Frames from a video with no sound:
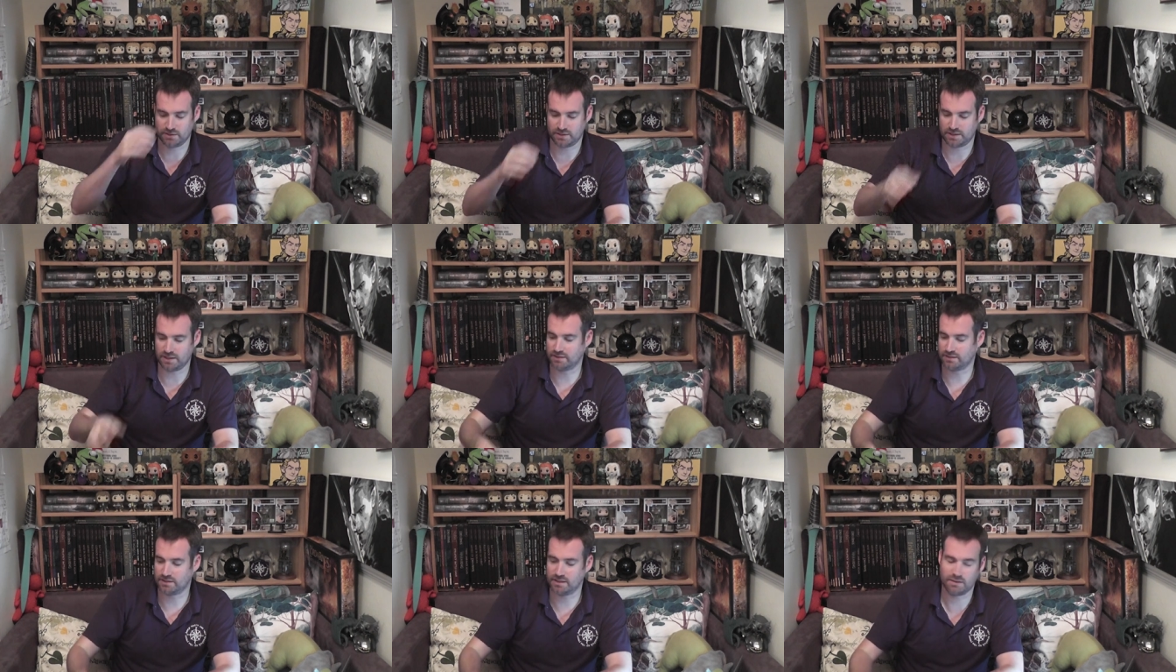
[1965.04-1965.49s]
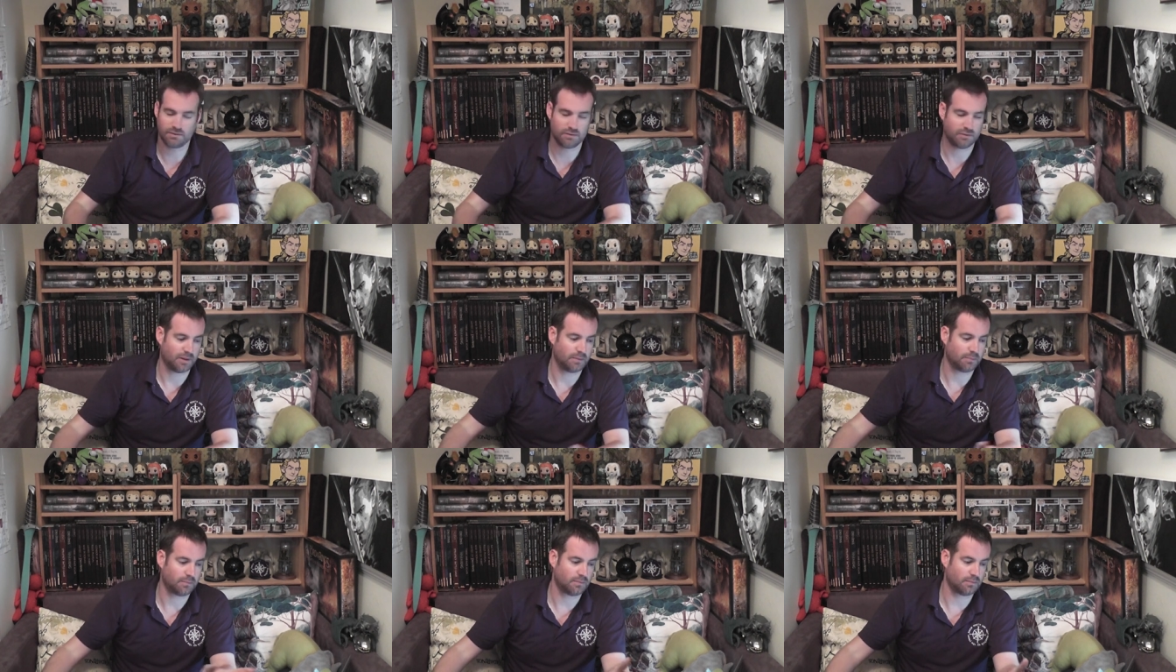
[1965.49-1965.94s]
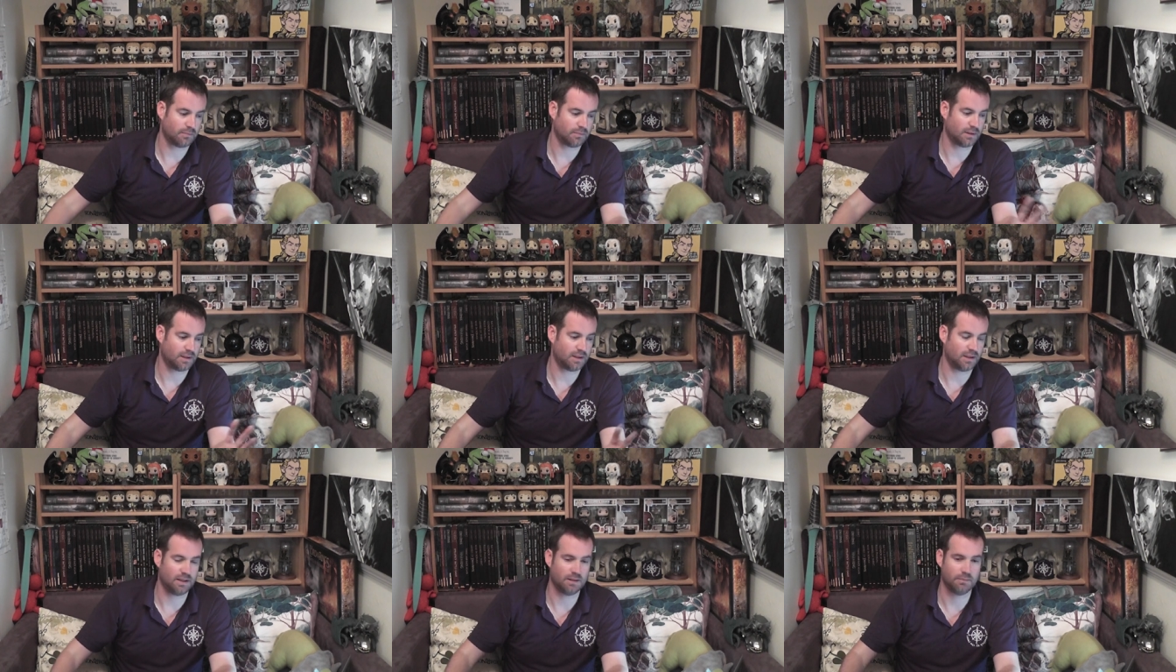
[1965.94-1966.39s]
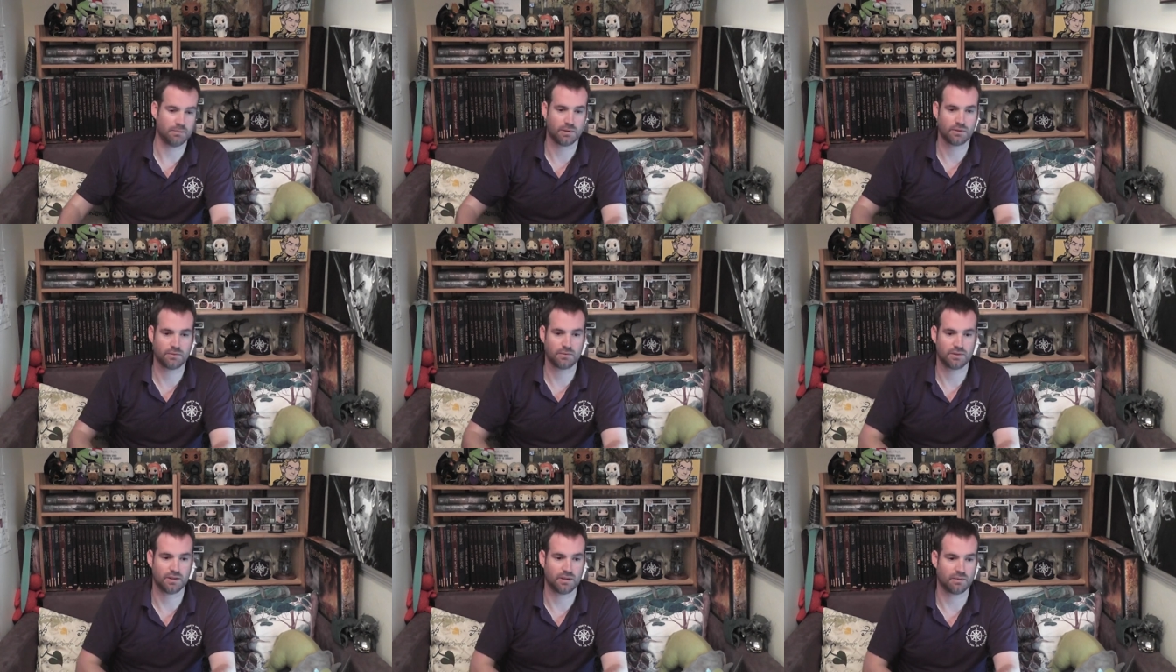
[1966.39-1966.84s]
where I was downstairs with them cleaning
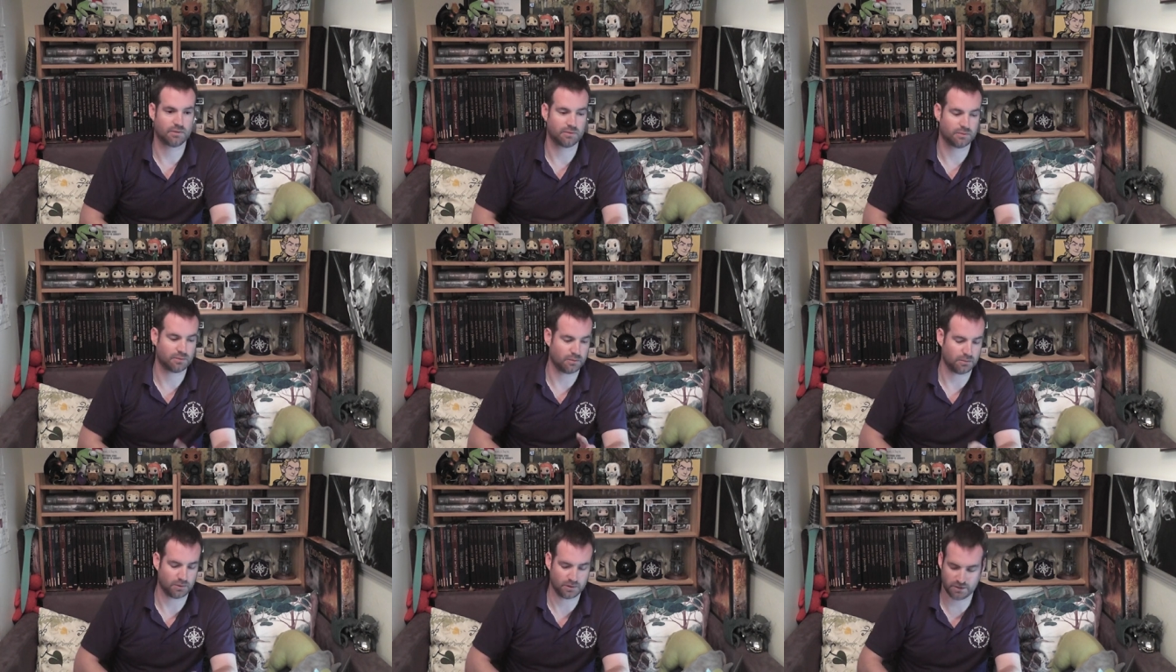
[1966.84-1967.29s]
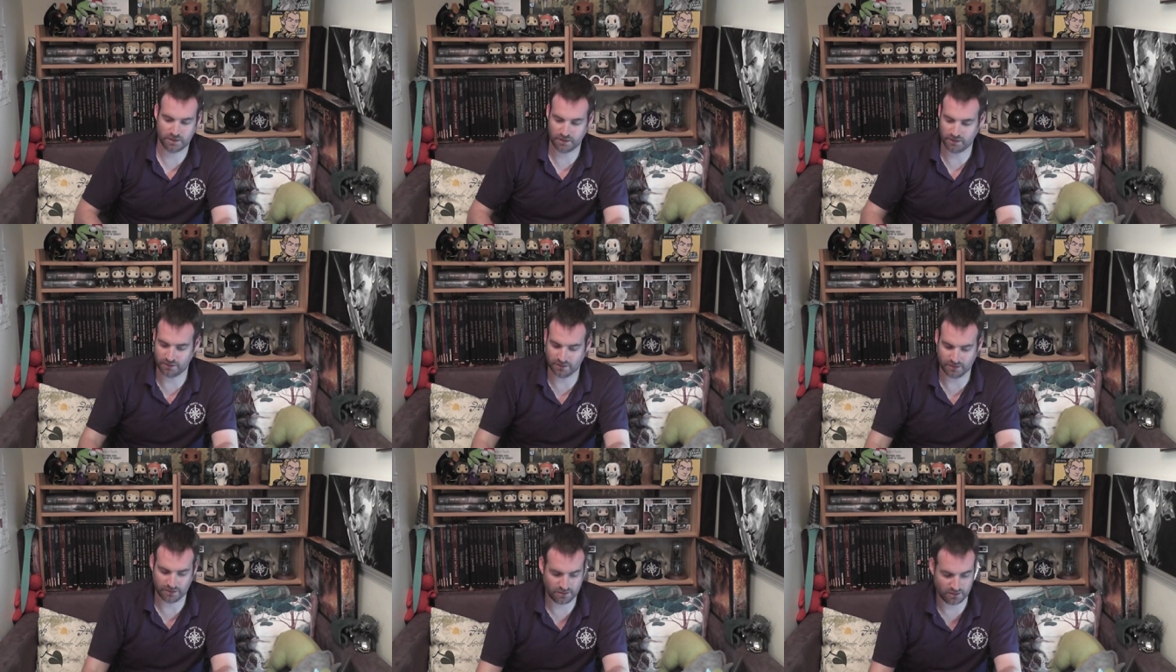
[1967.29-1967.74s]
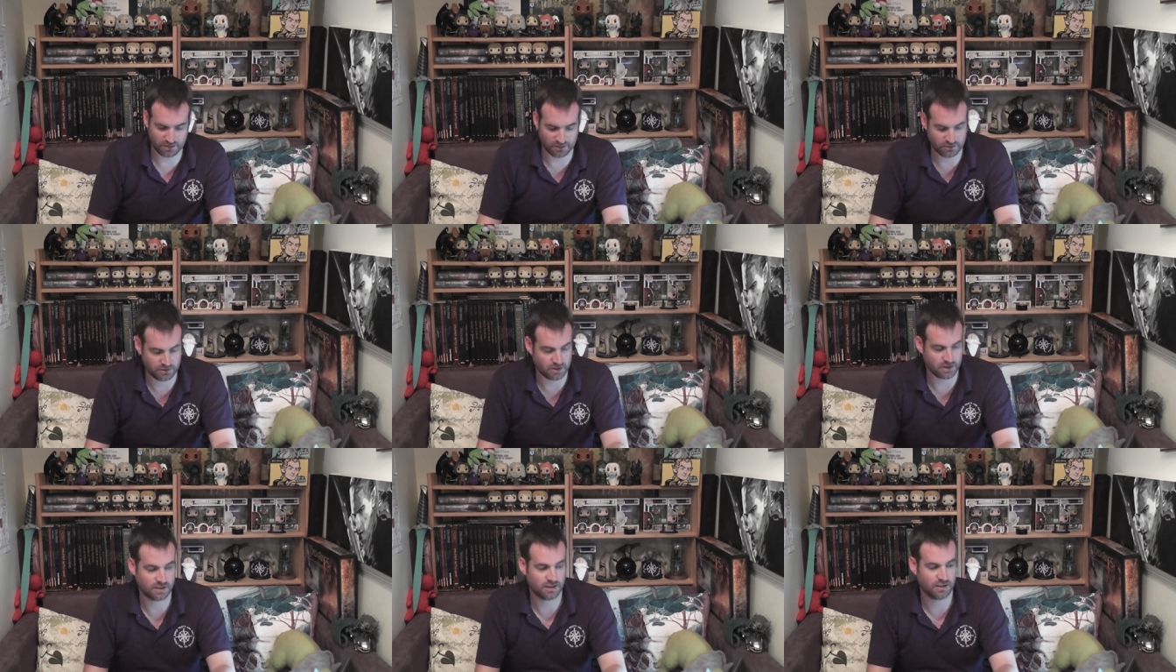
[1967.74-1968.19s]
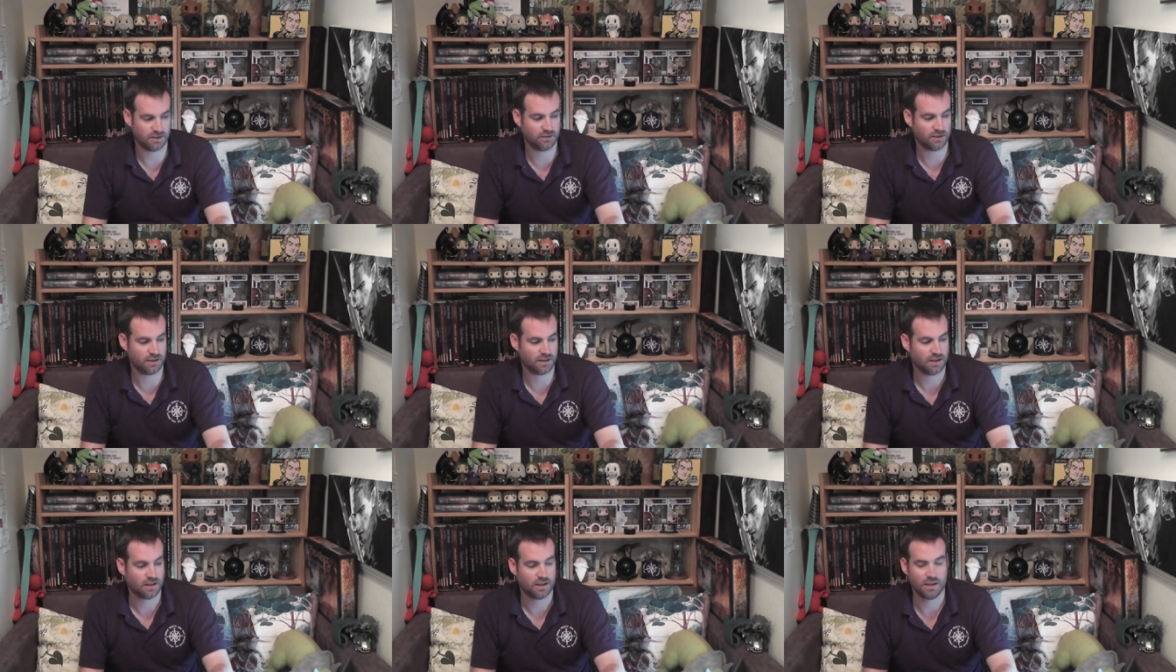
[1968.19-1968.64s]
models up because we were watching like, kind of trash
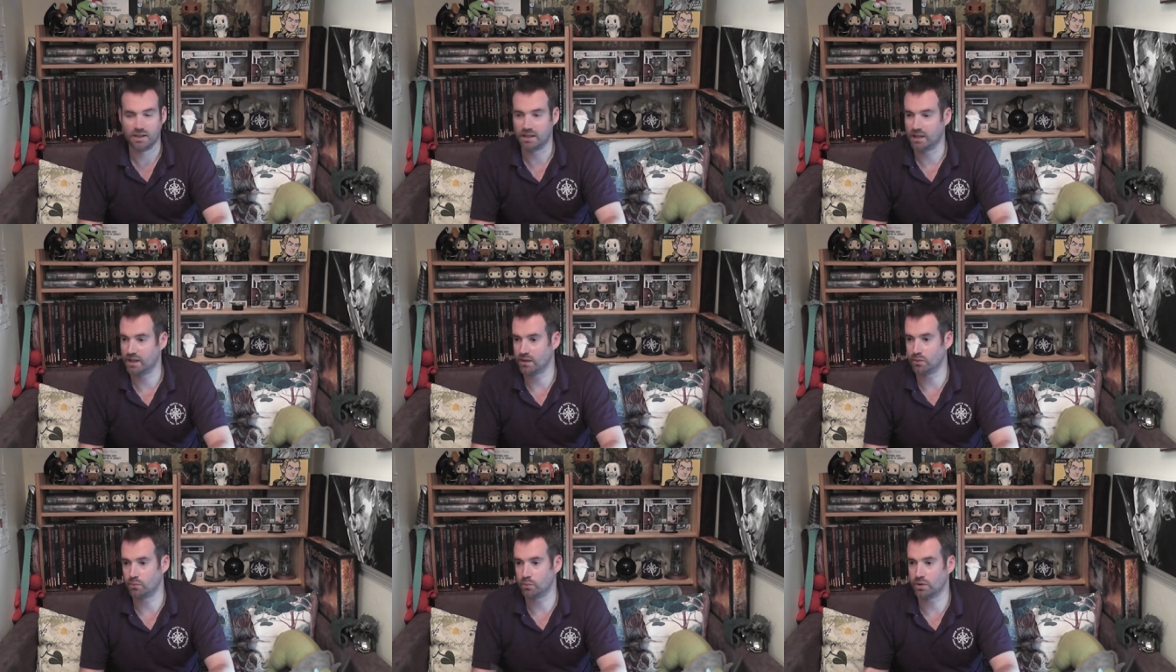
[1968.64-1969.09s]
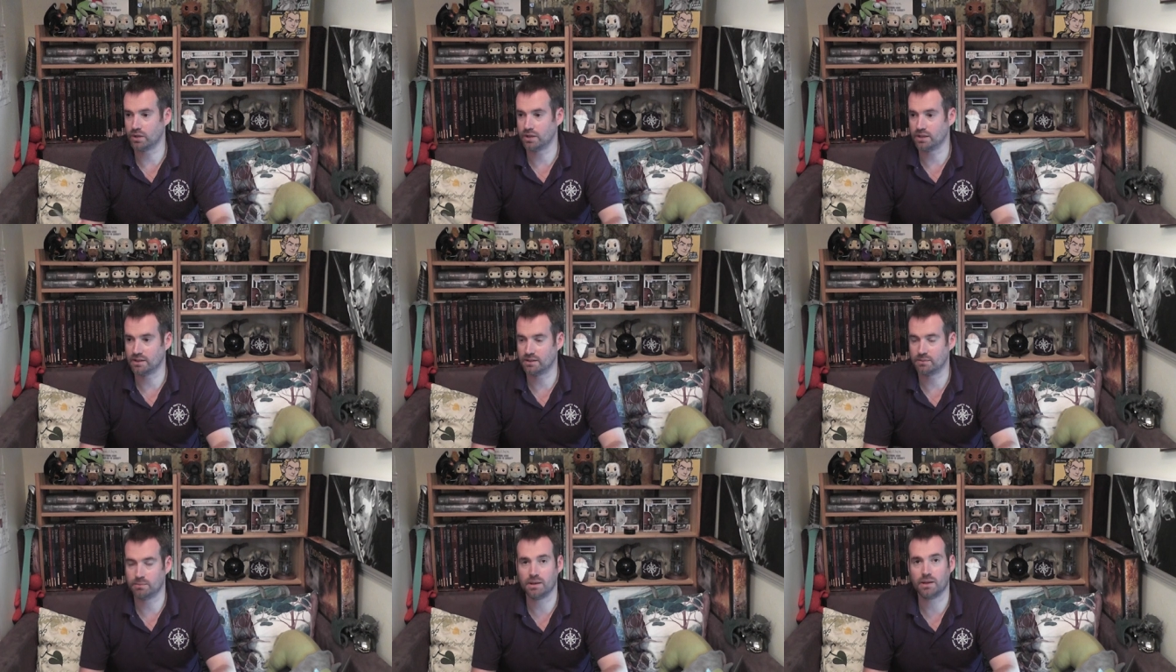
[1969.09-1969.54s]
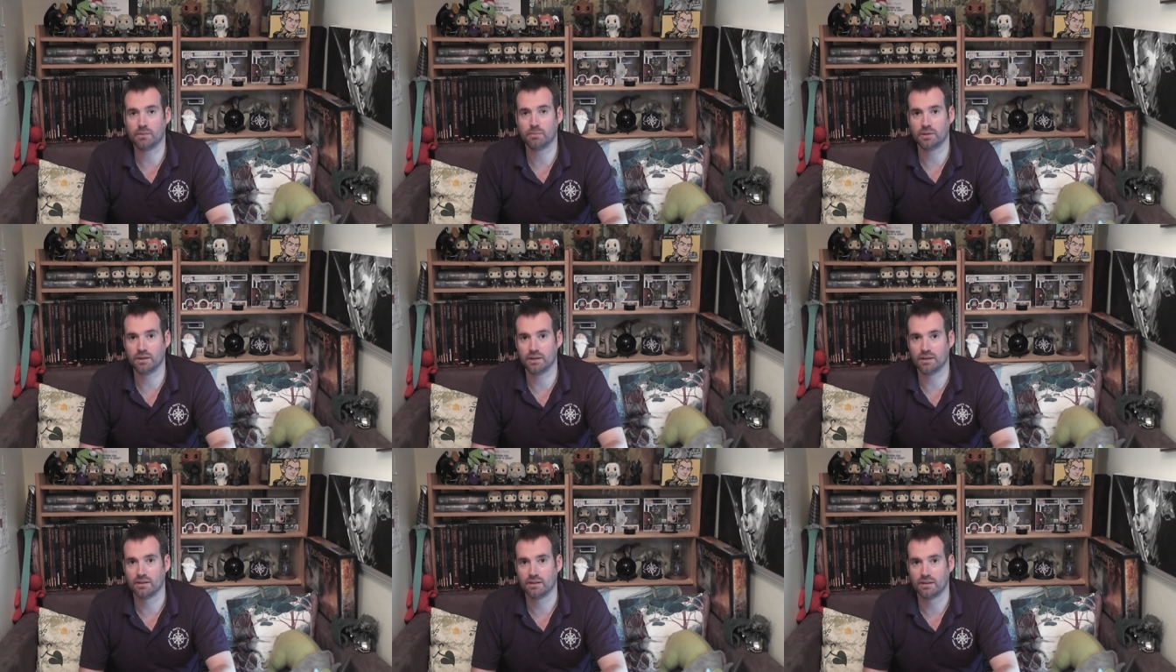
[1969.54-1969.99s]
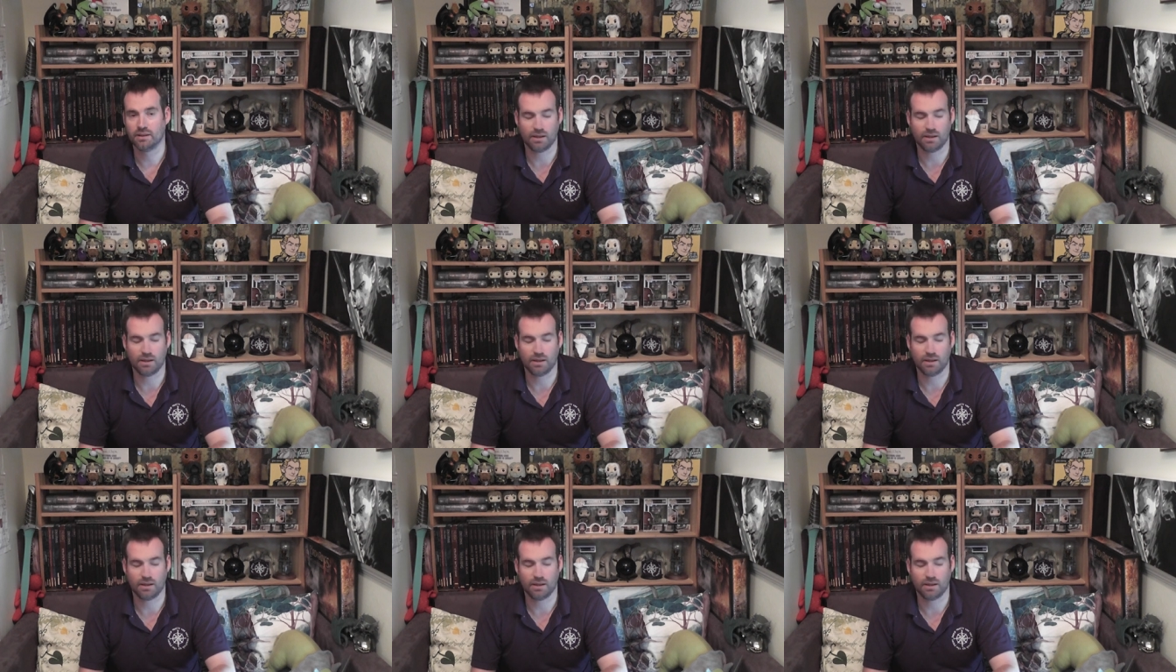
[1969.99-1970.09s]
TV, and I wanted to be up here.